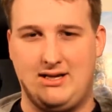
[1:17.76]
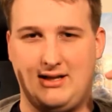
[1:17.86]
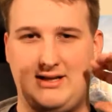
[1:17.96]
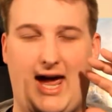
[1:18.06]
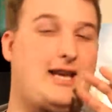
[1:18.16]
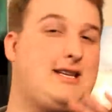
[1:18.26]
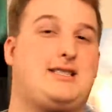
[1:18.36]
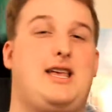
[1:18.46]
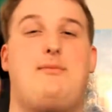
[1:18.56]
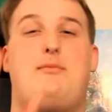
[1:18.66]
takes to
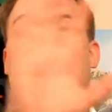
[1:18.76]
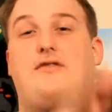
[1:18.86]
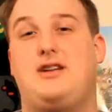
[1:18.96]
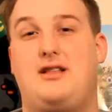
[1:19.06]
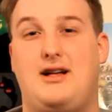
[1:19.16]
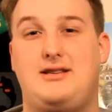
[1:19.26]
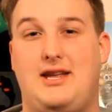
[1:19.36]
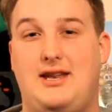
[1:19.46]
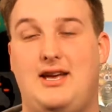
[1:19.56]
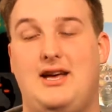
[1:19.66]
send him off to
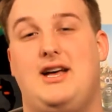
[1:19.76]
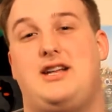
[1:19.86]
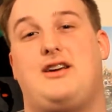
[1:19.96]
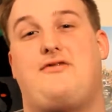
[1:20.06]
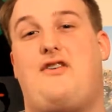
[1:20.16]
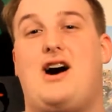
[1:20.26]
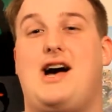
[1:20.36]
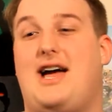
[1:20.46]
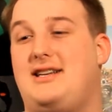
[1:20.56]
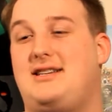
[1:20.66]
London to
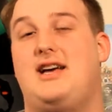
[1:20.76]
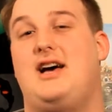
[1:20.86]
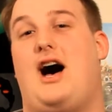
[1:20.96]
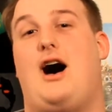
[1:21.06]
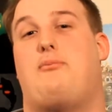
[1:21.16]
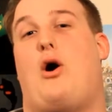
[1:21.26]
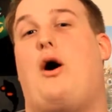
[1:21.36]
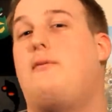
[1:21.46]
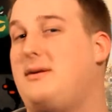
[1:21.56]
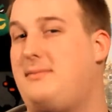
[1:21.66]
find a
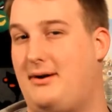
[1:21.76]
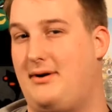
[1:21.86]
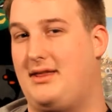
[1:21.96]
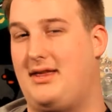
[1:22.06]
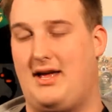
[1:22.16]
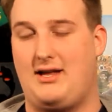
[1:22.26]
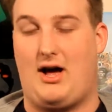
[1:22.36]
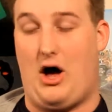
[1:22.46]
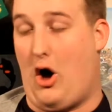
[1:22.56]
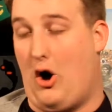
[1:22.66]
home to be with, a
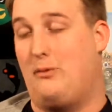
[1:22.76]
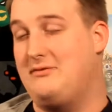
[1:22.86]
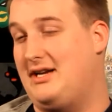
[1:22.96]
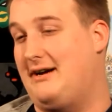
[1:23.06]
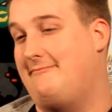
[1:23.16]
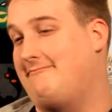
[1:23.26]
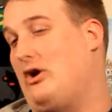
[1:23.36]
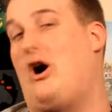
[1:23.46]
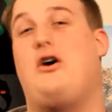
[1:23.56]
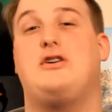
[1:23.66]
home to
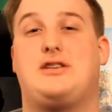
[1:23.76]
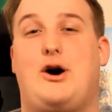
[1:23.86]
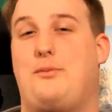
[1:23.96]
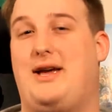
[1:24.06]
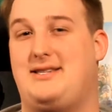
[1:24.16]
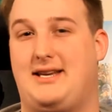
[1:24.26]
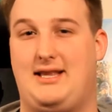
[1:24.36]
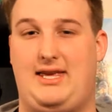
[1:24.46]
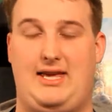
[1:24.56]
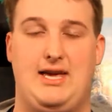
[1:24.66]
call his own,
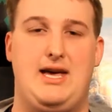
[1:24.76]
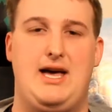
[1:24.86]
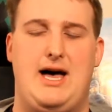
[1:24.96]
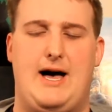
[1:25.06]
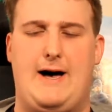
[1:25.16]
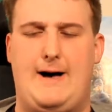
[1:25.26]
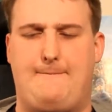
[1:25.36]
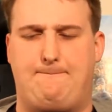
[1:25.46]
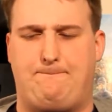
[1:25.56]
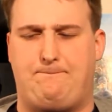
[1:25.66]
basically.
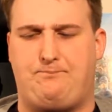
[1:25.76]
So